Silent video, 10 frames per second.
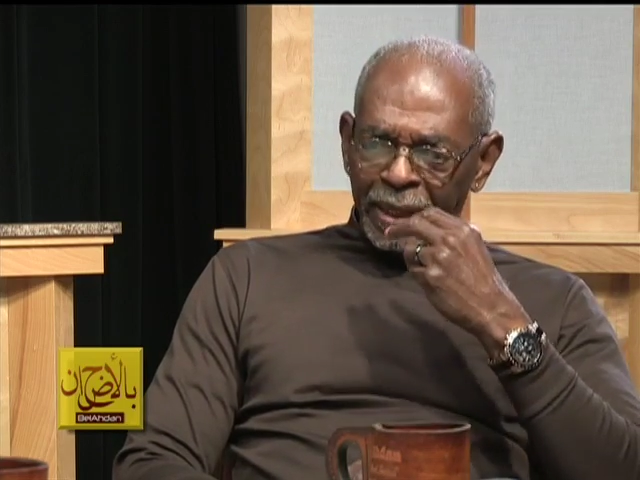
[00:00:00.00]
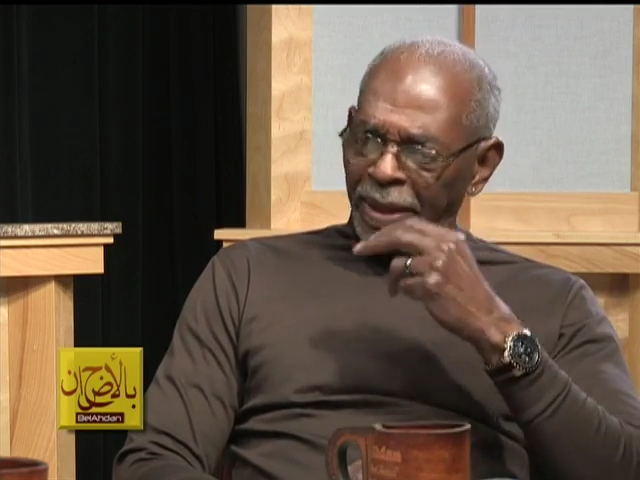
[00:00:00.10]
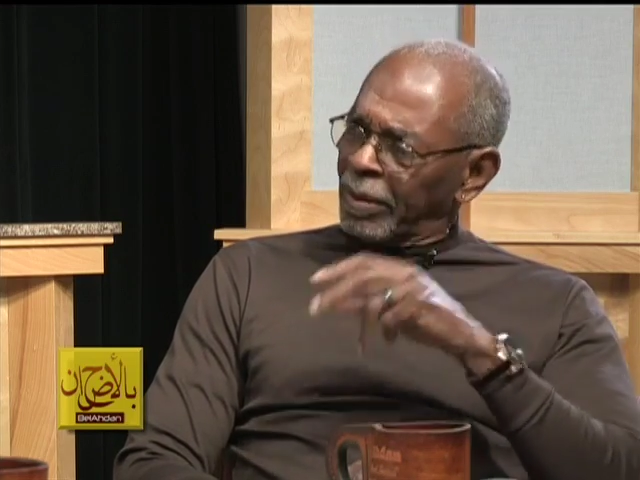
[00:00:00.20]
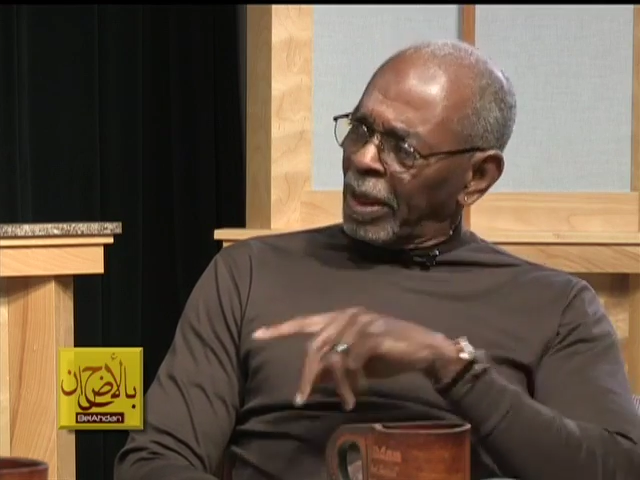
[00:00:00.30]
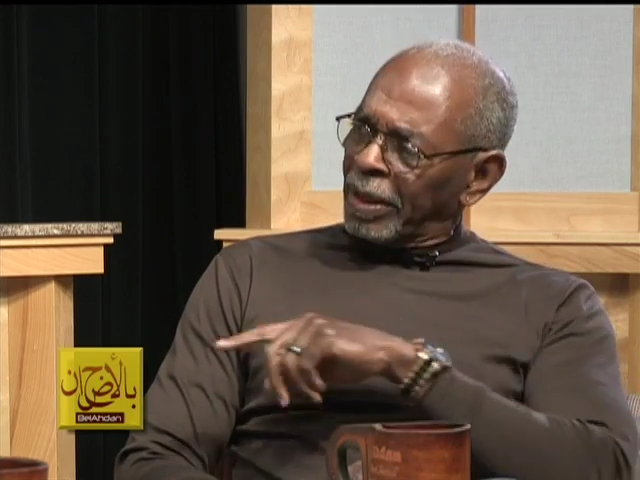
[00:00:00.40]

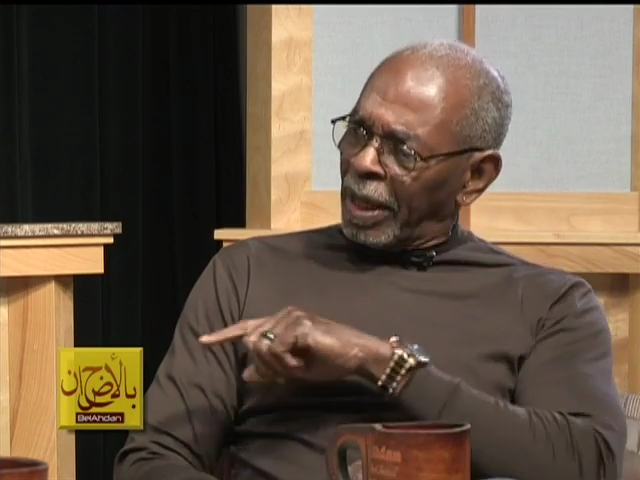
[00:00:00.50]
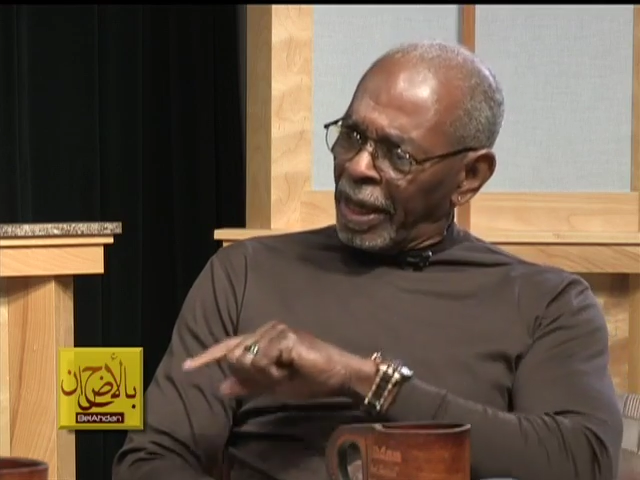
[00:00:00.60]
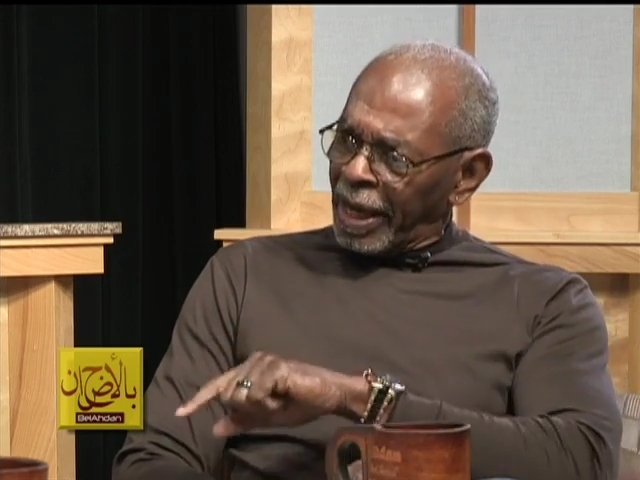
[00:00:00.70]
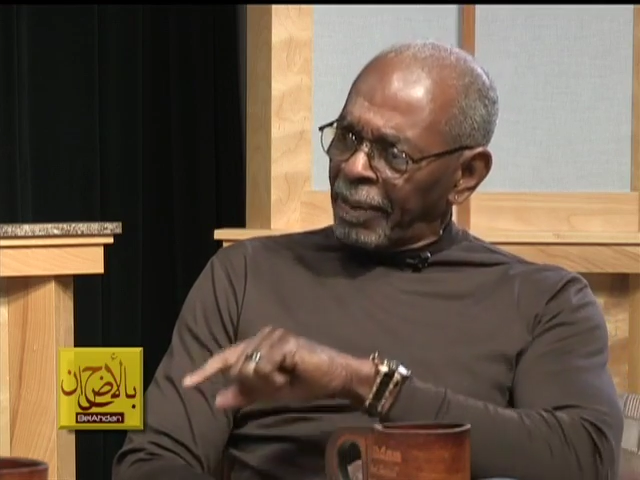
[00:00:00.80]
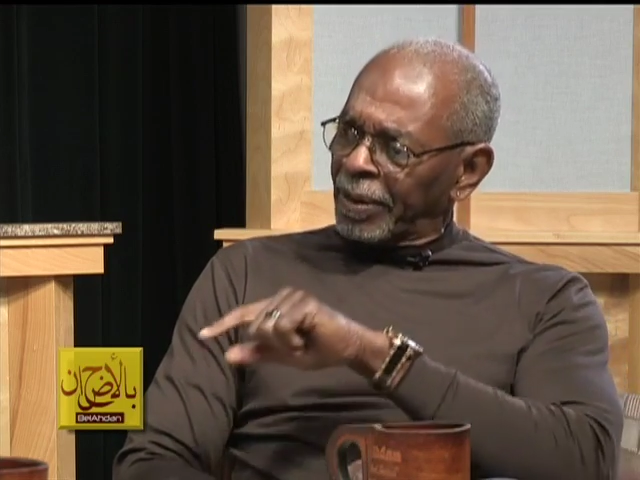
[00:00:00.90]
and are
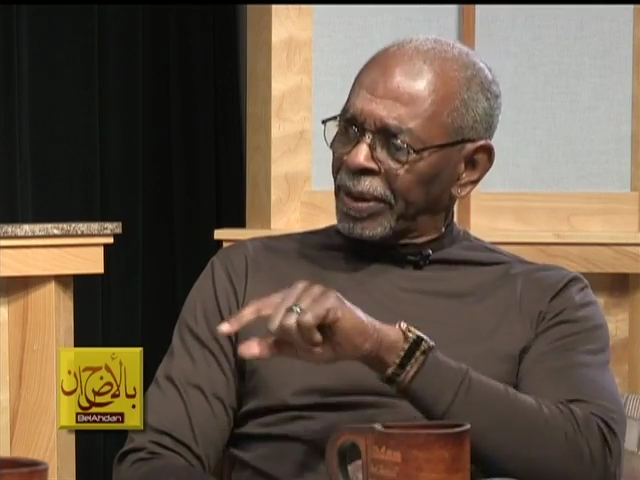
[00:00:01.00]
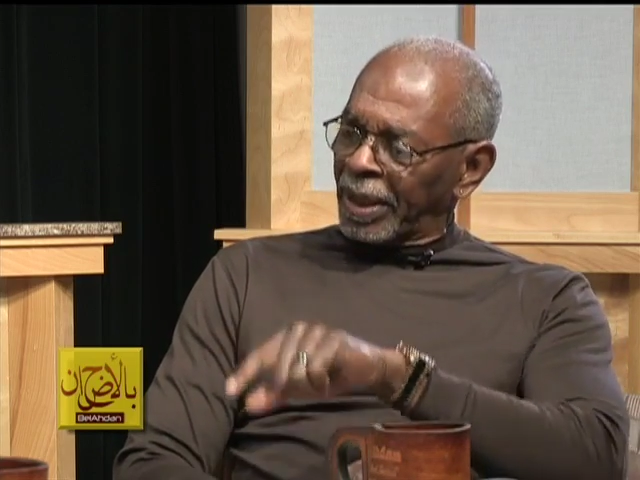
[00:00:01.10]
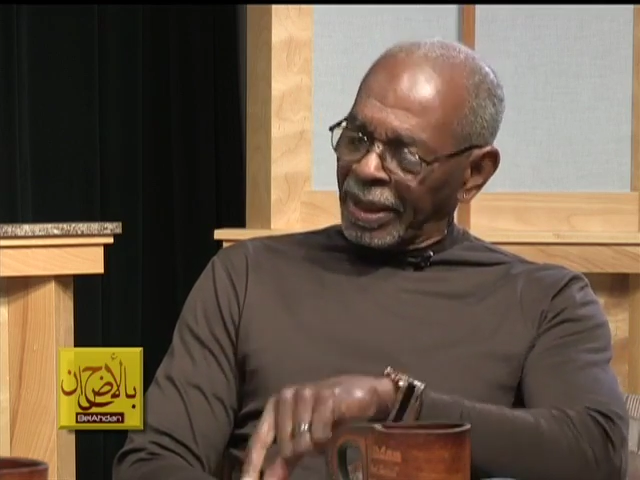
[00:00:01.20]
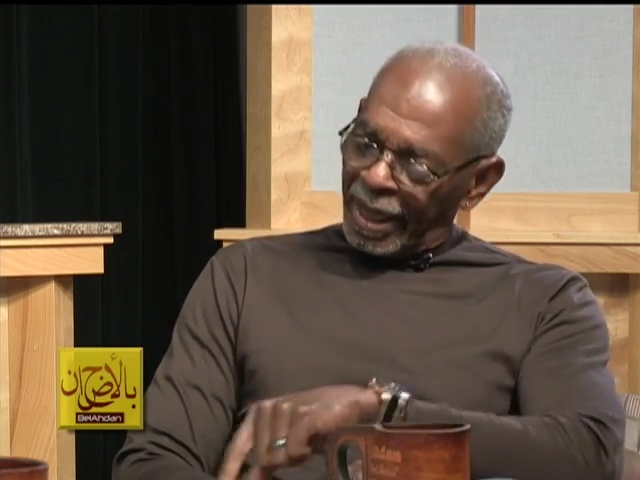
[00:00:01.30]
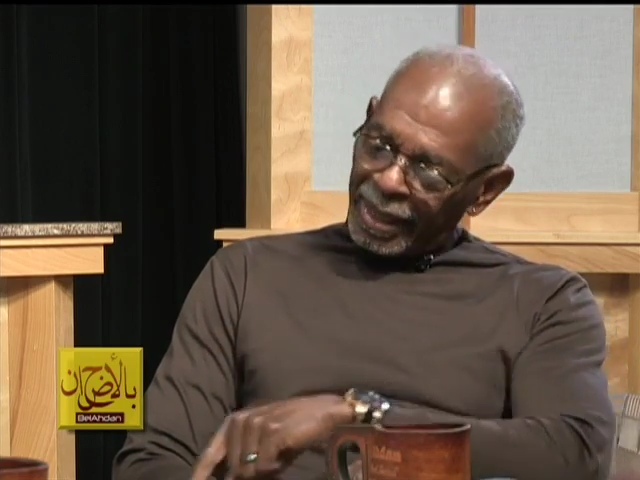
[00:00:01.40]
able to
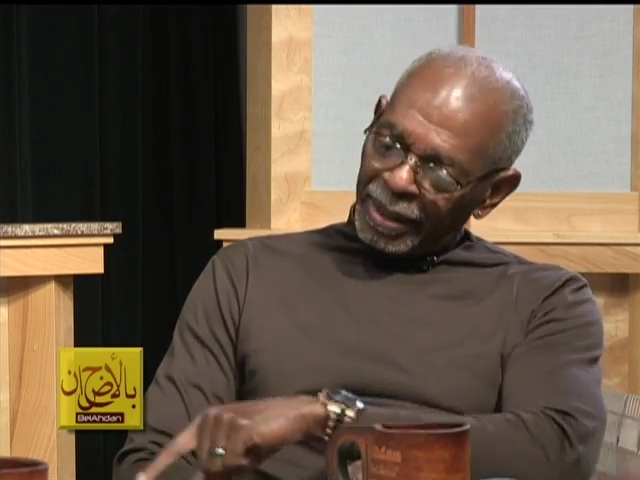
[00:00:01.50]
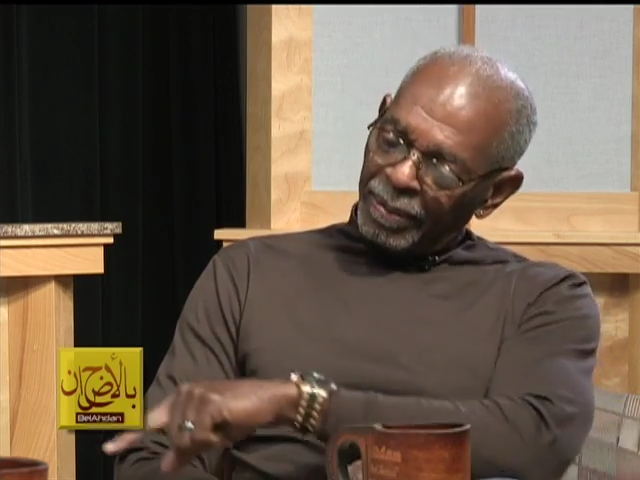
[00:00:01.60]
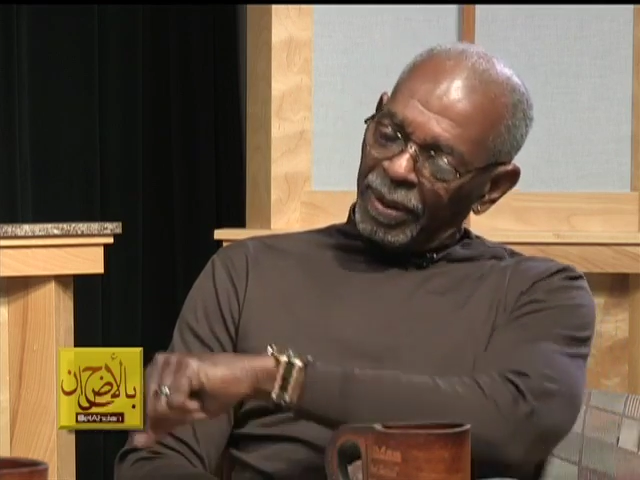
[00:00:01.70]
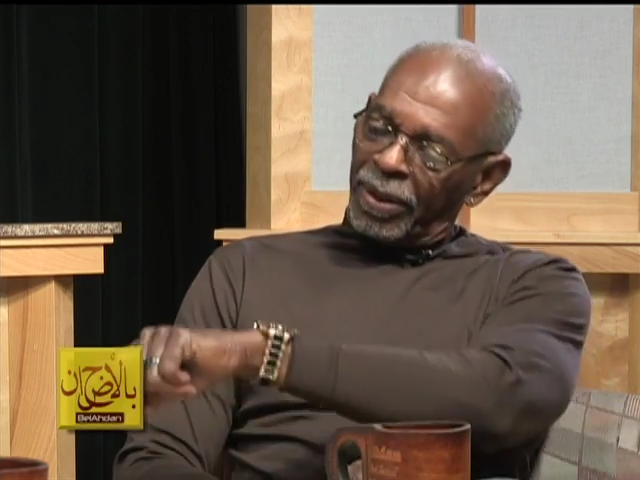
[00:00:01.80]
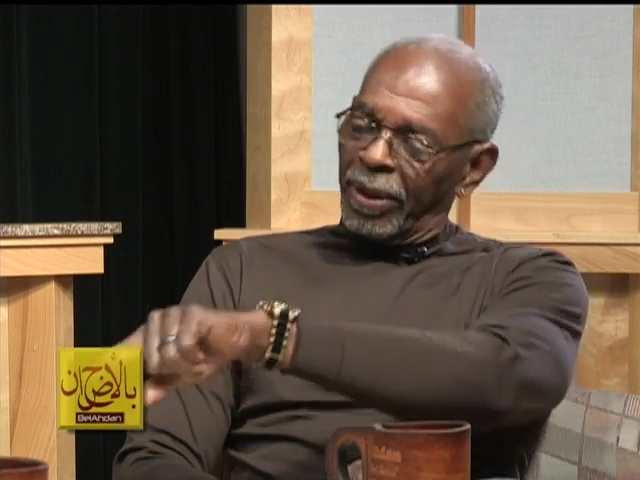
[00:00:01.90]
connect it
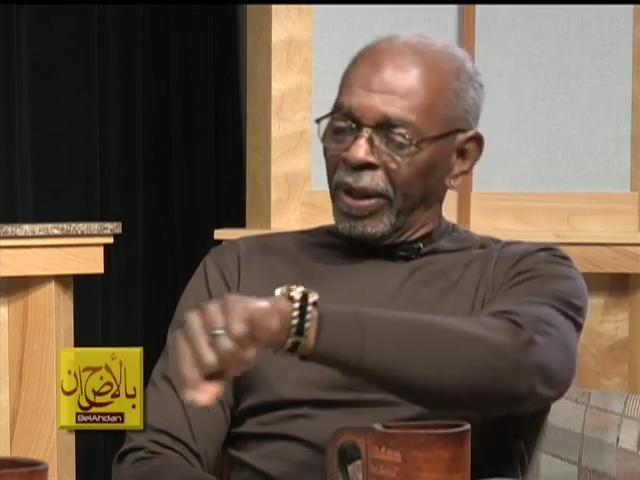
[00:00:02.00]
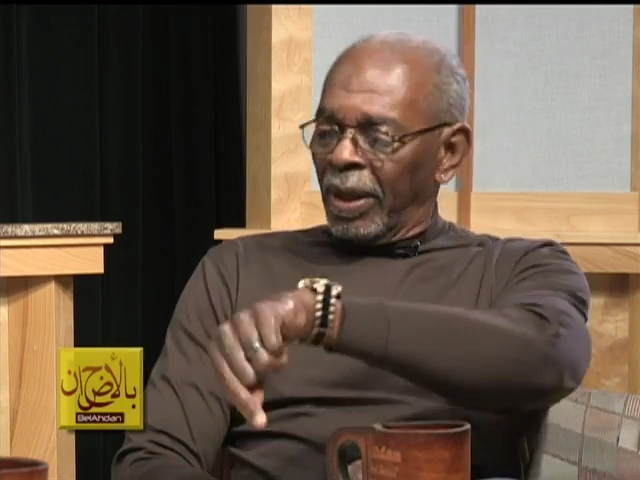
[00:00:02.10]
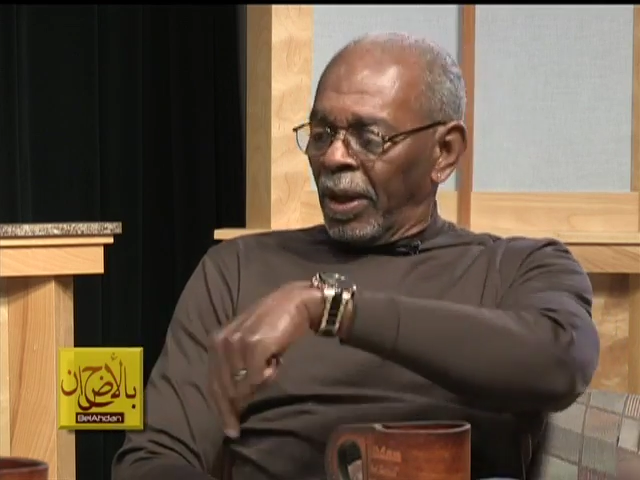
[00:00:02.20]
with